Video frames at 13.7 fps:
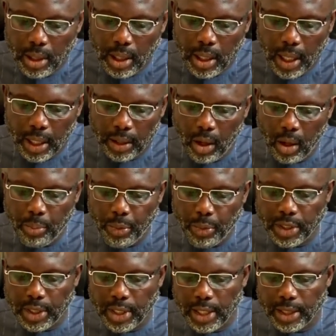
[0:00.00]
an
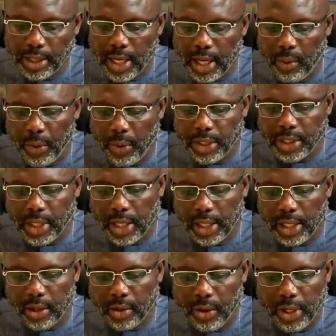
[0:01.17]
unprecedented recent
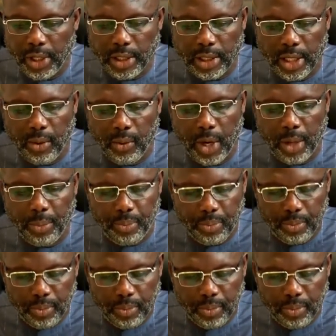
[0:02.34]
increase in rape